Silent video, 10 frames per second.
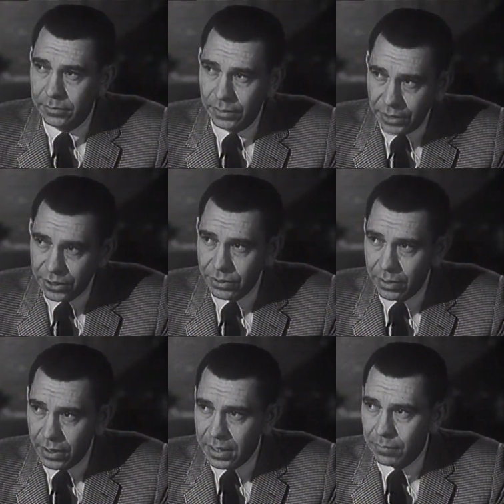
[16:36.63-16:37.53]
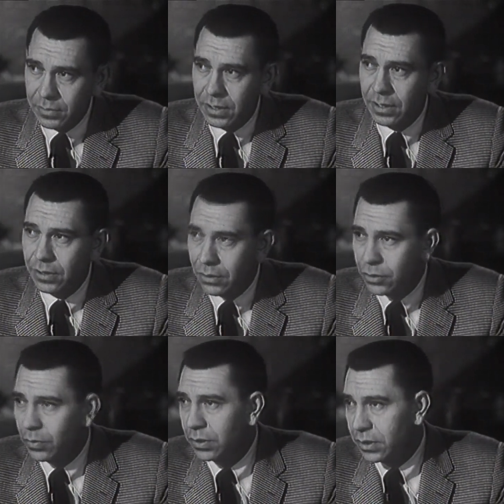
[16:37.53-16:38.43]
Well, didn't you think that was
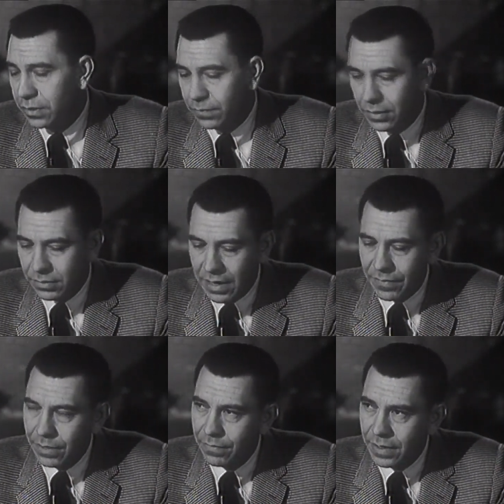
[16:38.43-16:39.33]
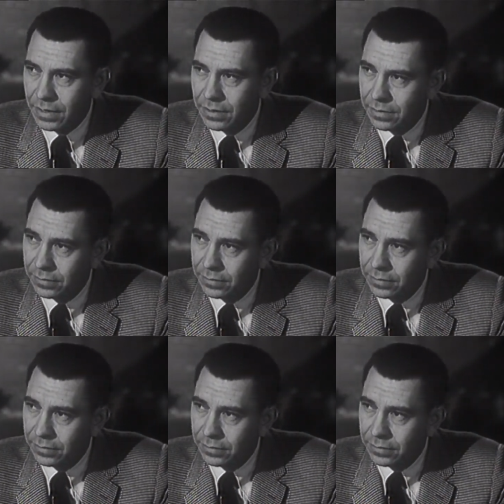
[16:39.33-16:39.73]
unusual just for a traffic offense?